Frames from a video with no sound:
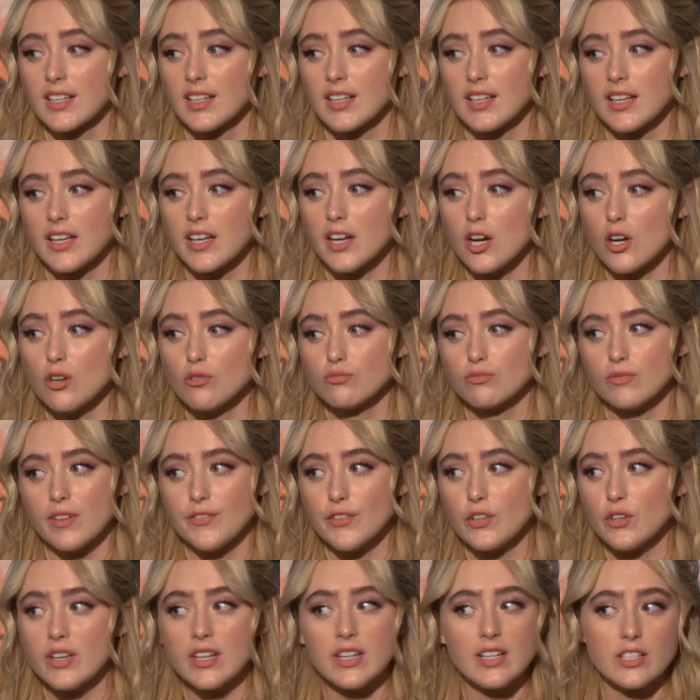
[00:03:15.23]
You know, if
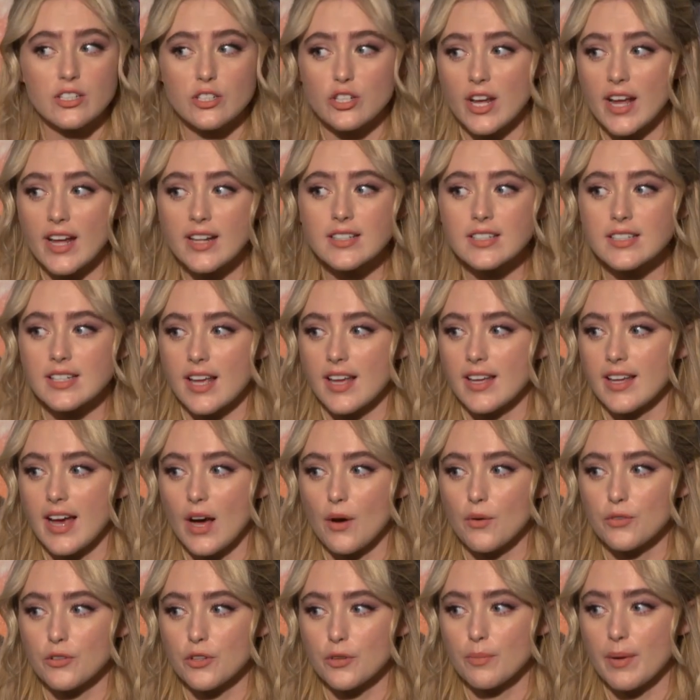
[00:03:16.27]
you get a chance to hang out
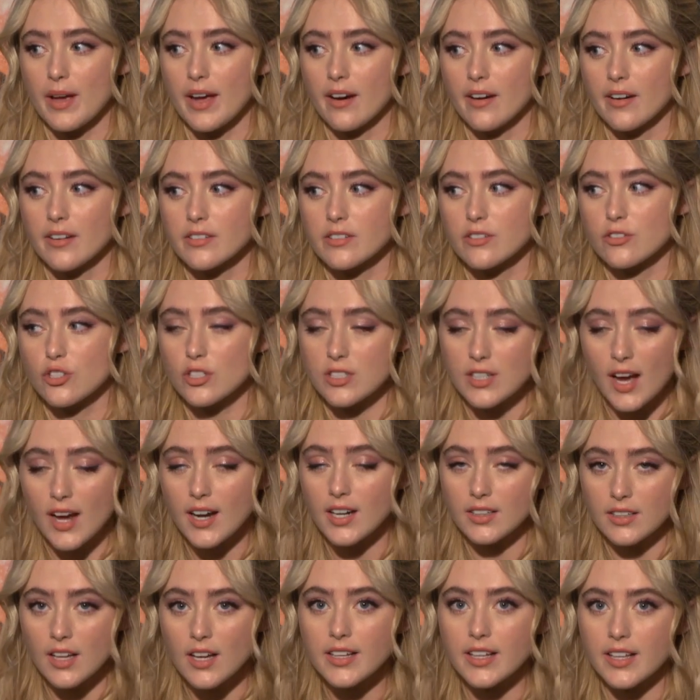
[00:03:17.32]
with your parents, she's kind
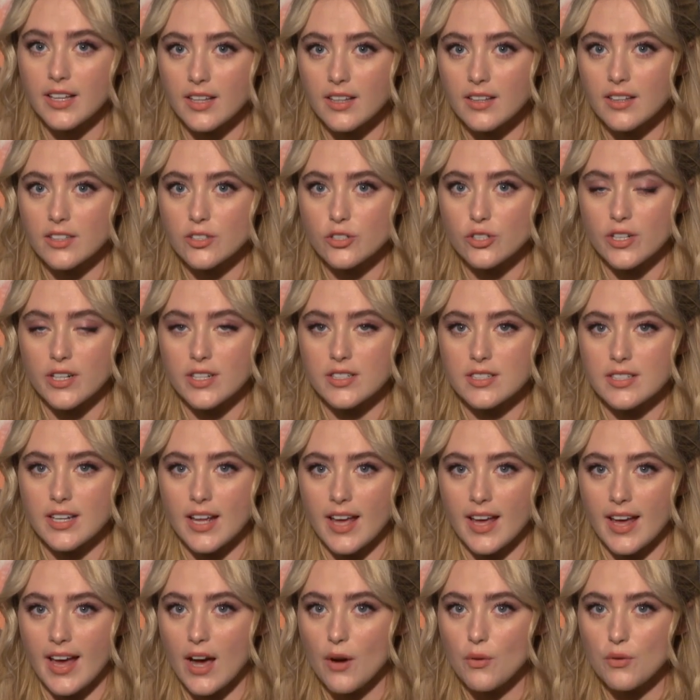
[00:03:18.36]
of lucky that she gets to
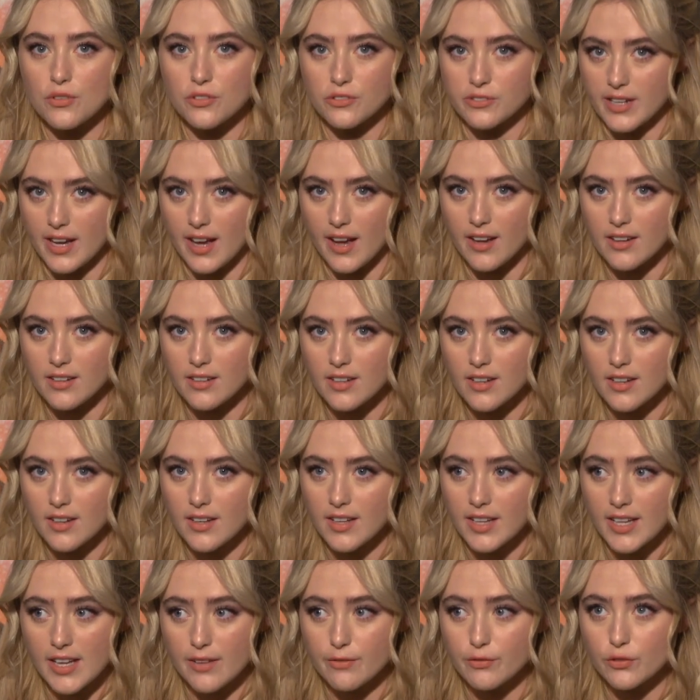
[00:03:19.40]
hang out with her dad,
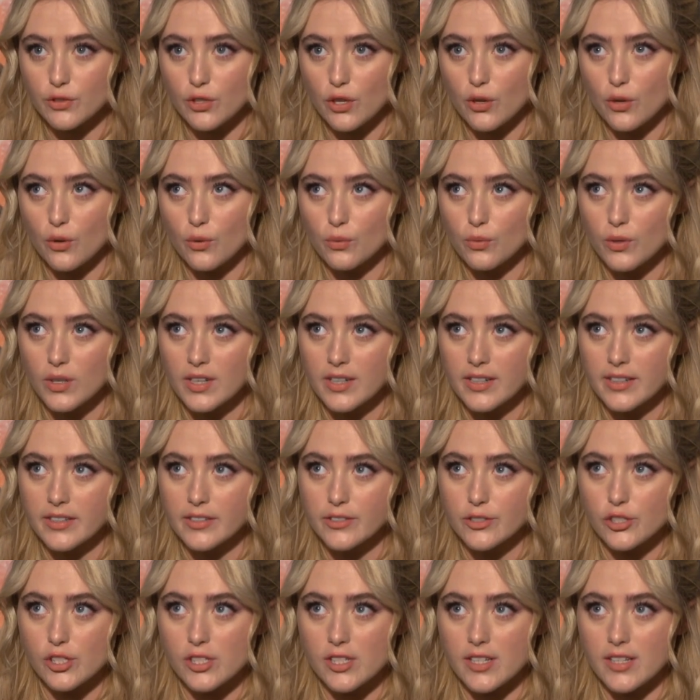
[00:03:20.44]
even though
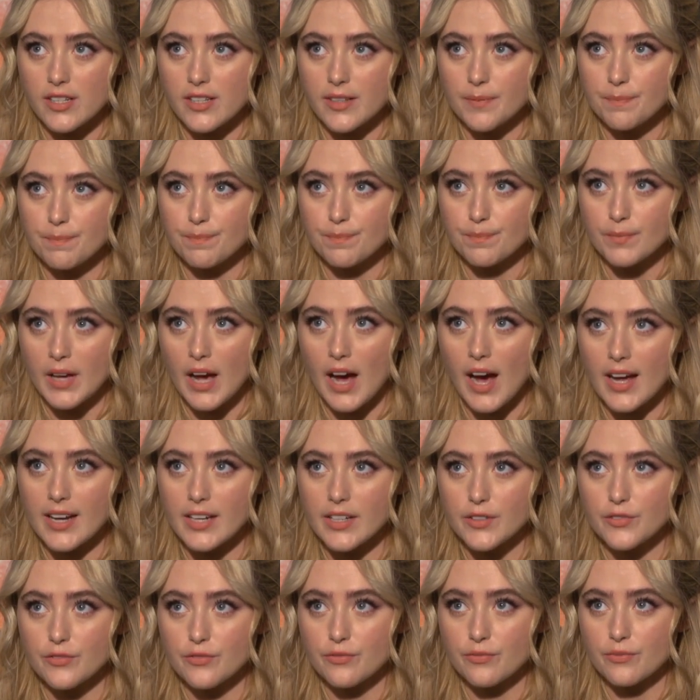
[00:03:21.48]
she kind
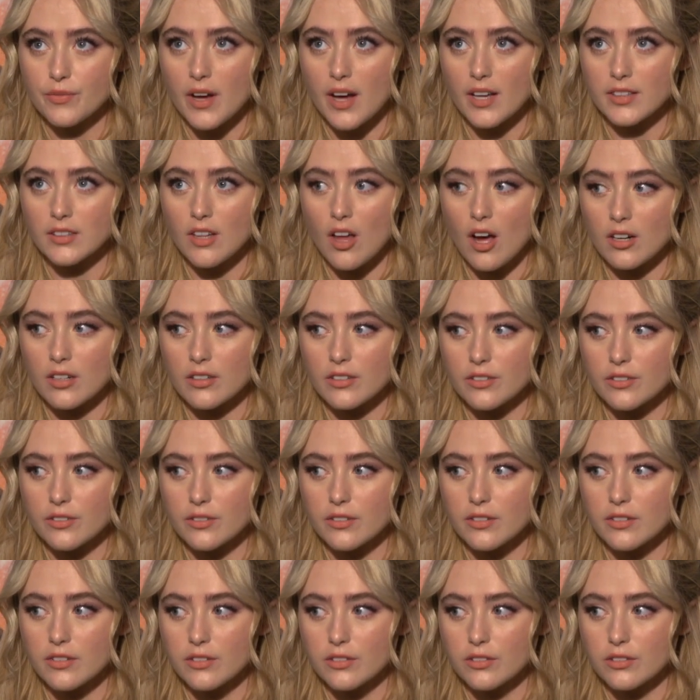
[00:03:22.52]
of unlocked
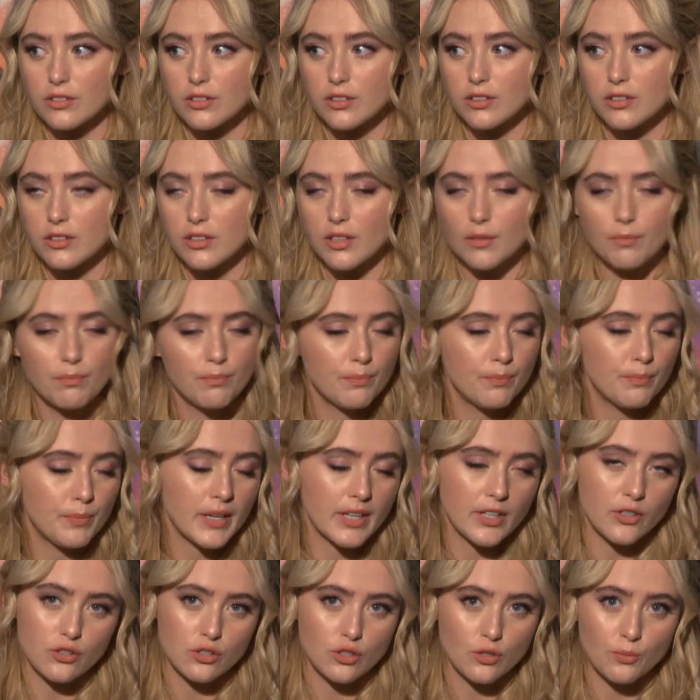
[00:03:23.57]
the
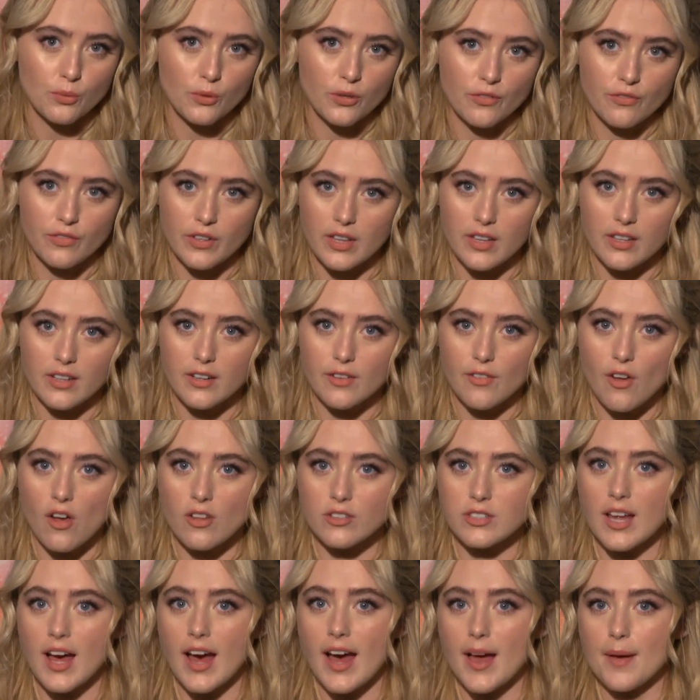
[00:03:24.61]
biggest supervillain of all
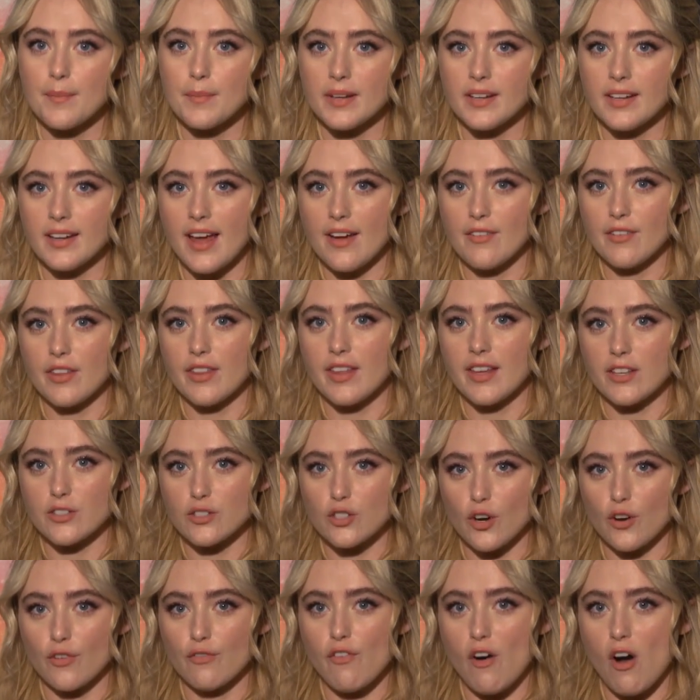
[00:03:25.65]
time and everything is
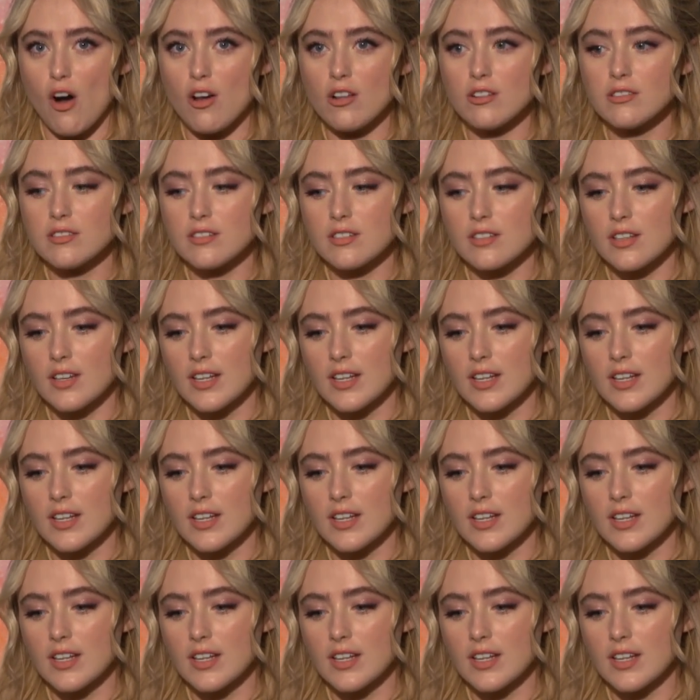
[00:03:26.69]
her fault.